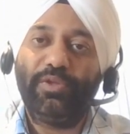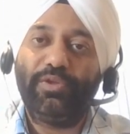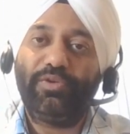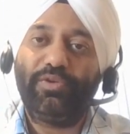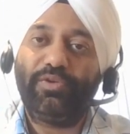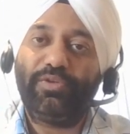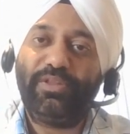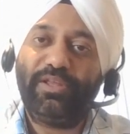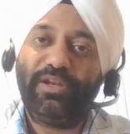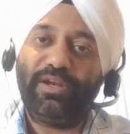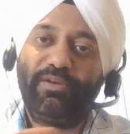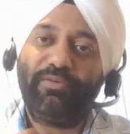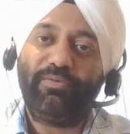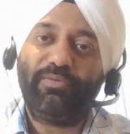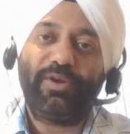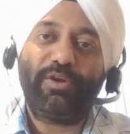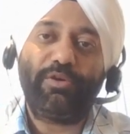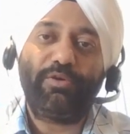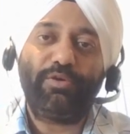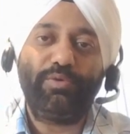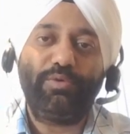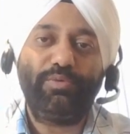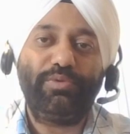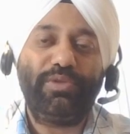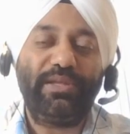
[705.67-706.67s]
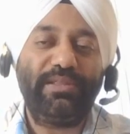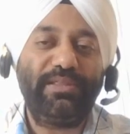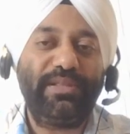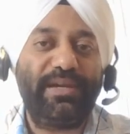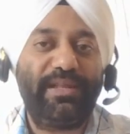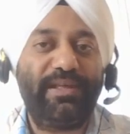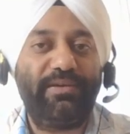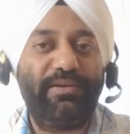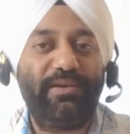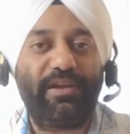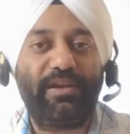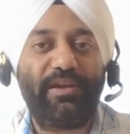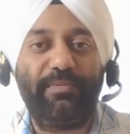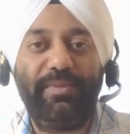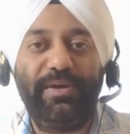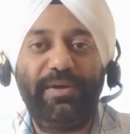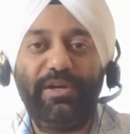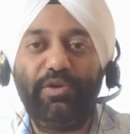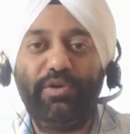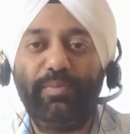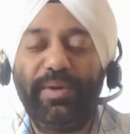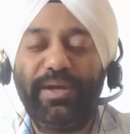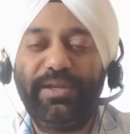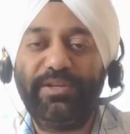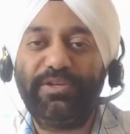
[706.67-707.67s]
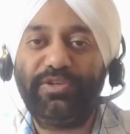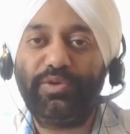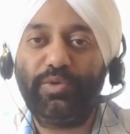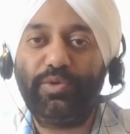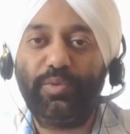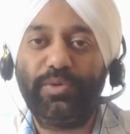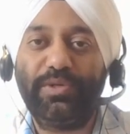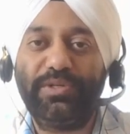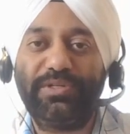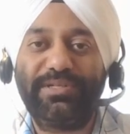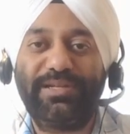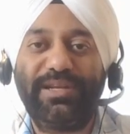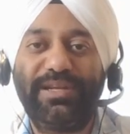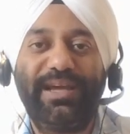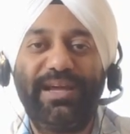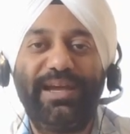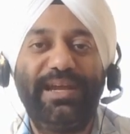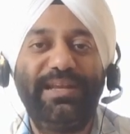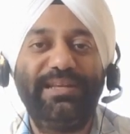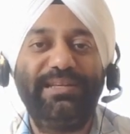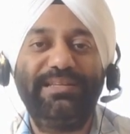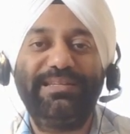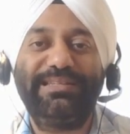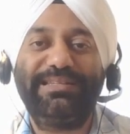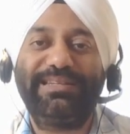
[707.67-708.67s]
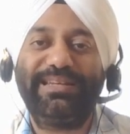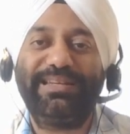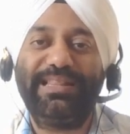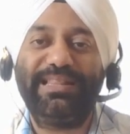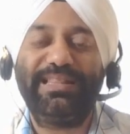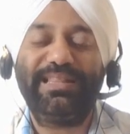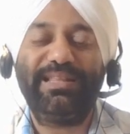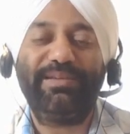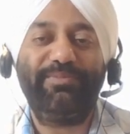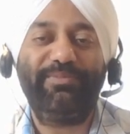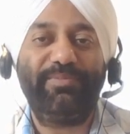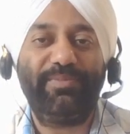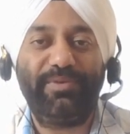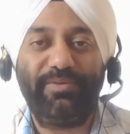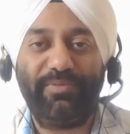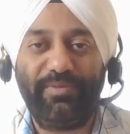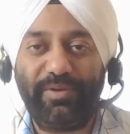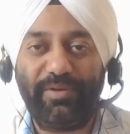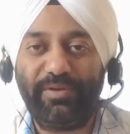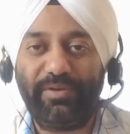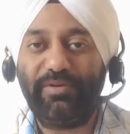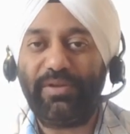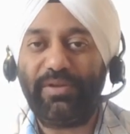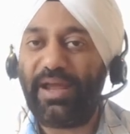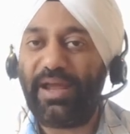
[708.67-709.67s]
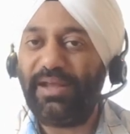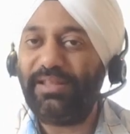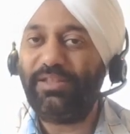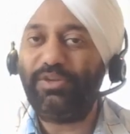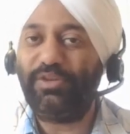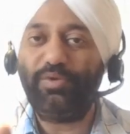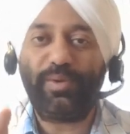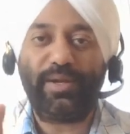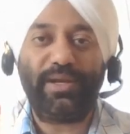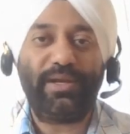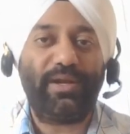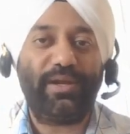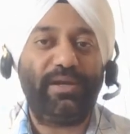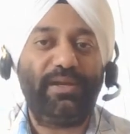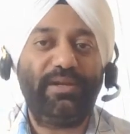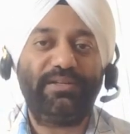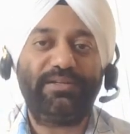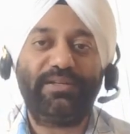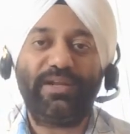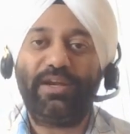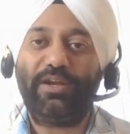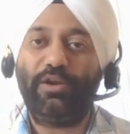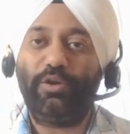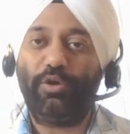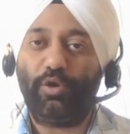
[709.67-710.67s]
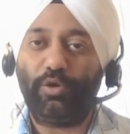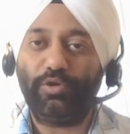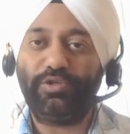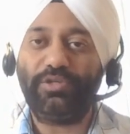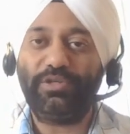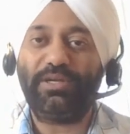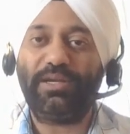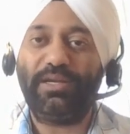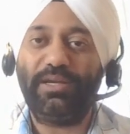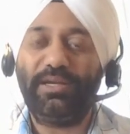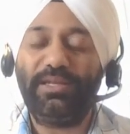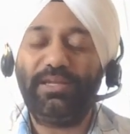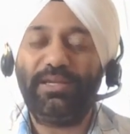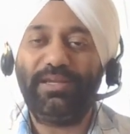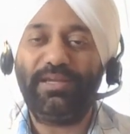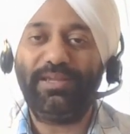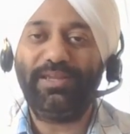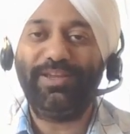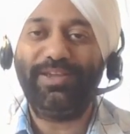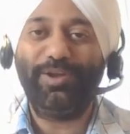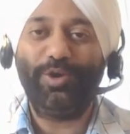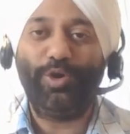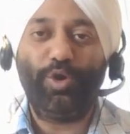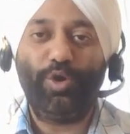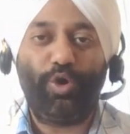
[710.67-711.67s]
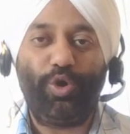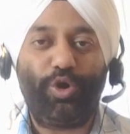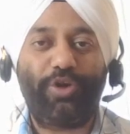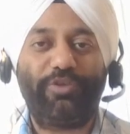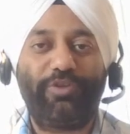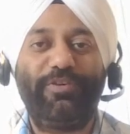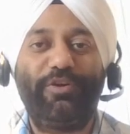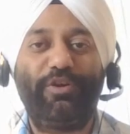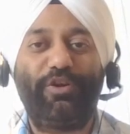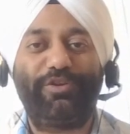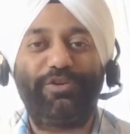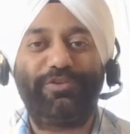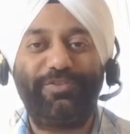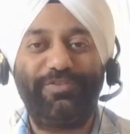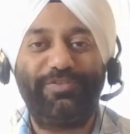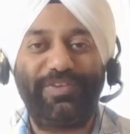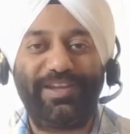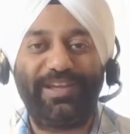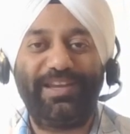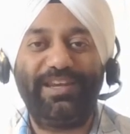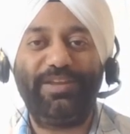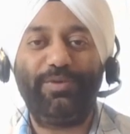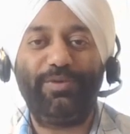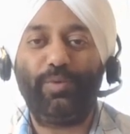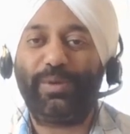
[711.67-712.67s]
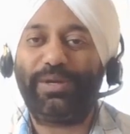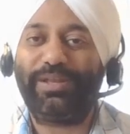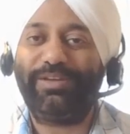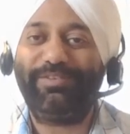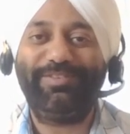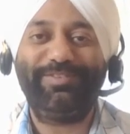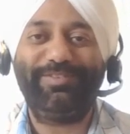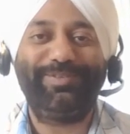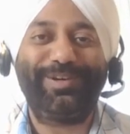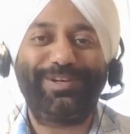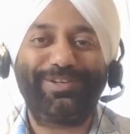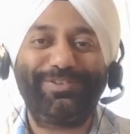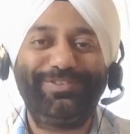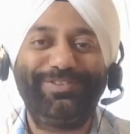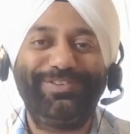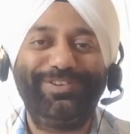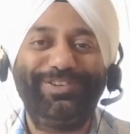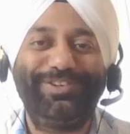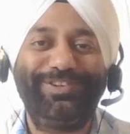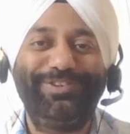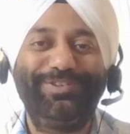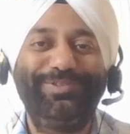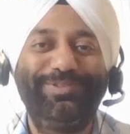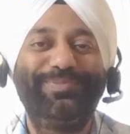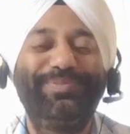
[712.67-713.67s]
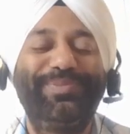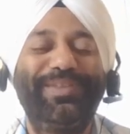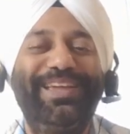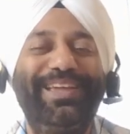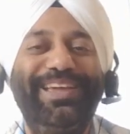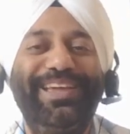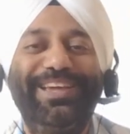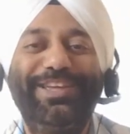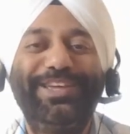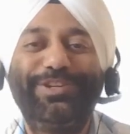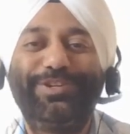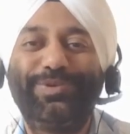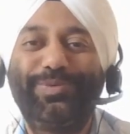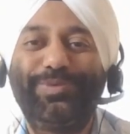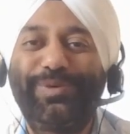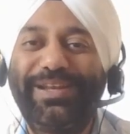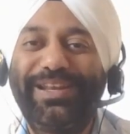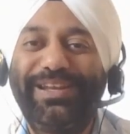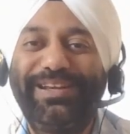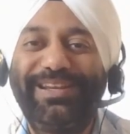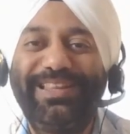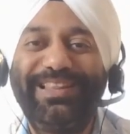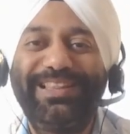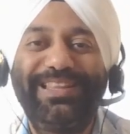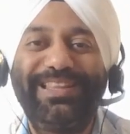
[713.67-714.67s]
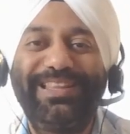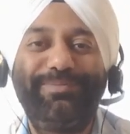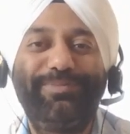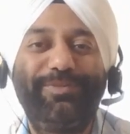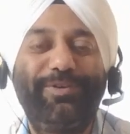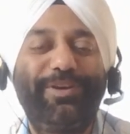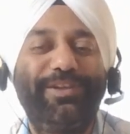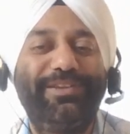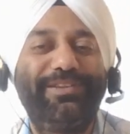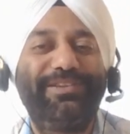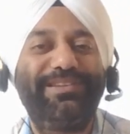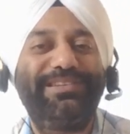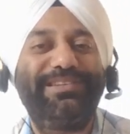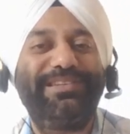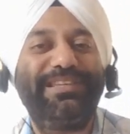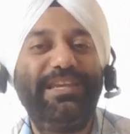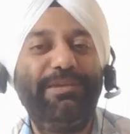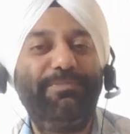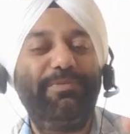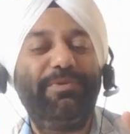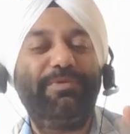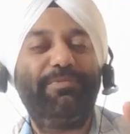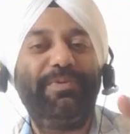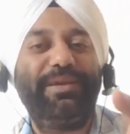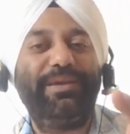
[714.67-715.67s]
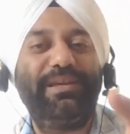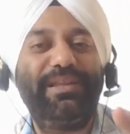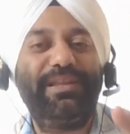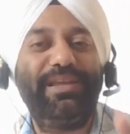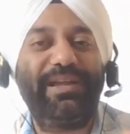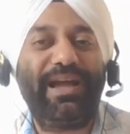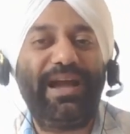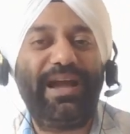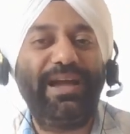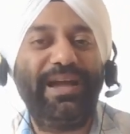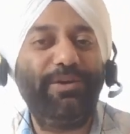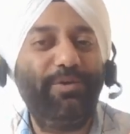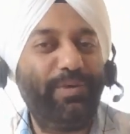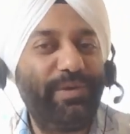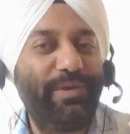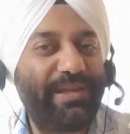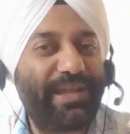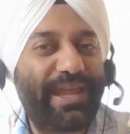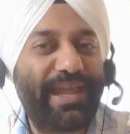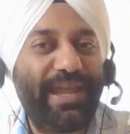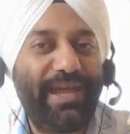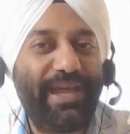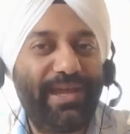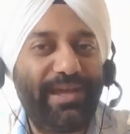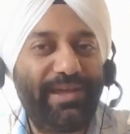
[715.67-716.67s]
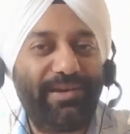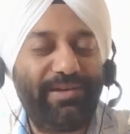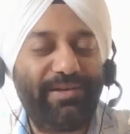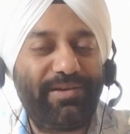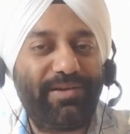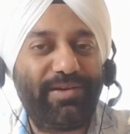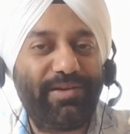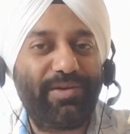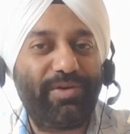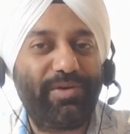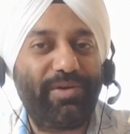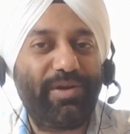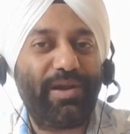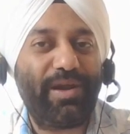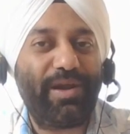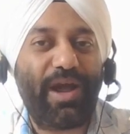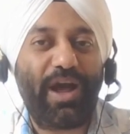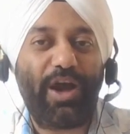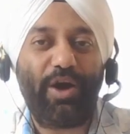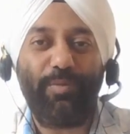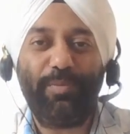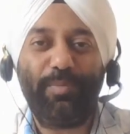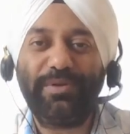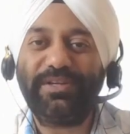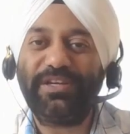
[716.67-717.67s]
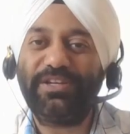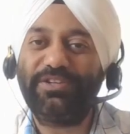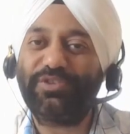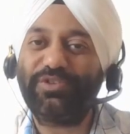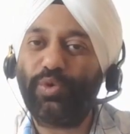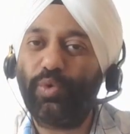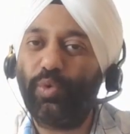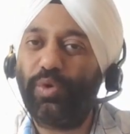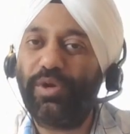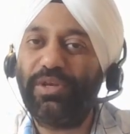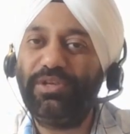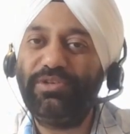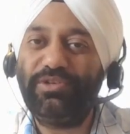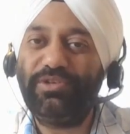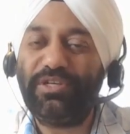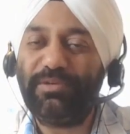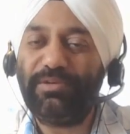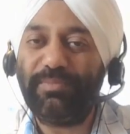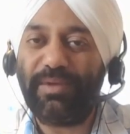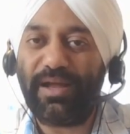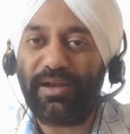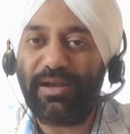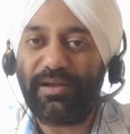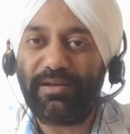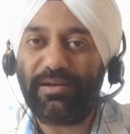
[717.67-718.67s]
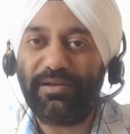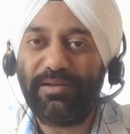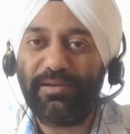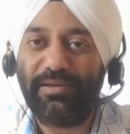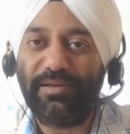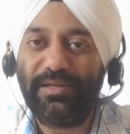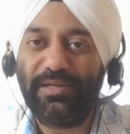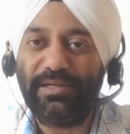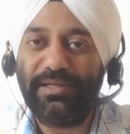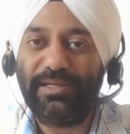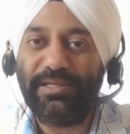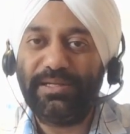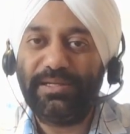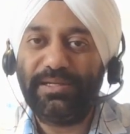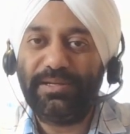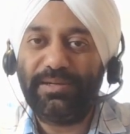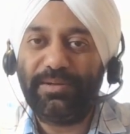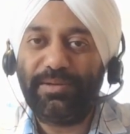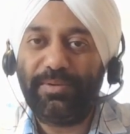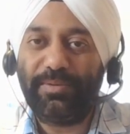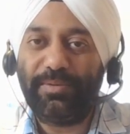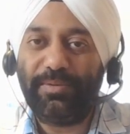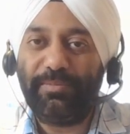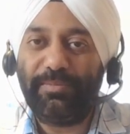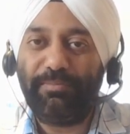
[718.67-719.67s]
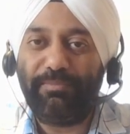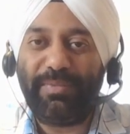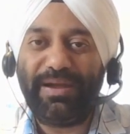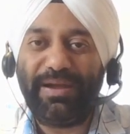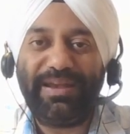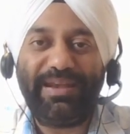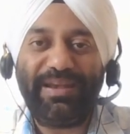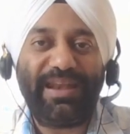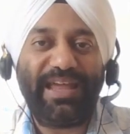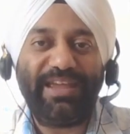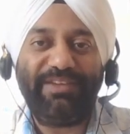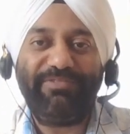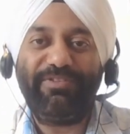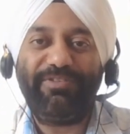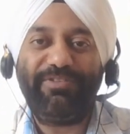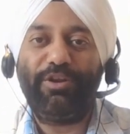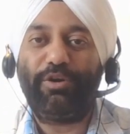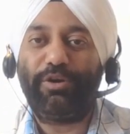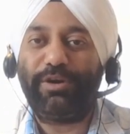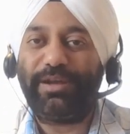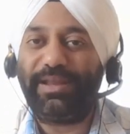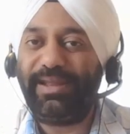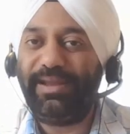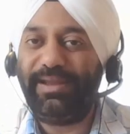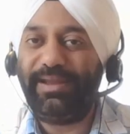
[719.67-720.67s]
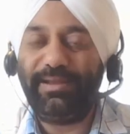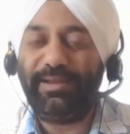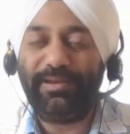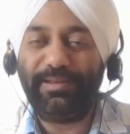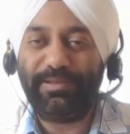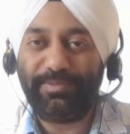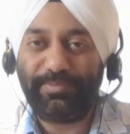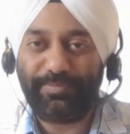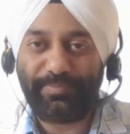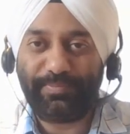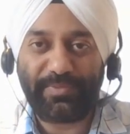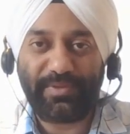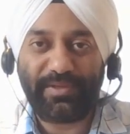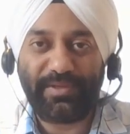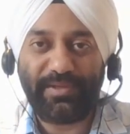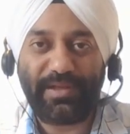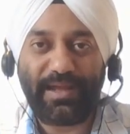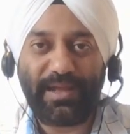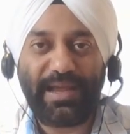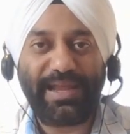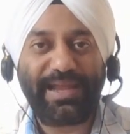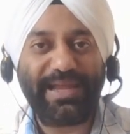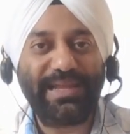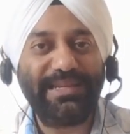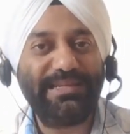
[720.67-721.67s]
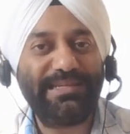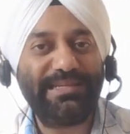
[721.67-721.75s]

So there are one or two things that I recommend to my students. I just tell them either you can understand logically or philosophically, whatever works for you. So what I tell them, okay, just keep repeating. I don't care how much I score in GMAT. My life will not end. I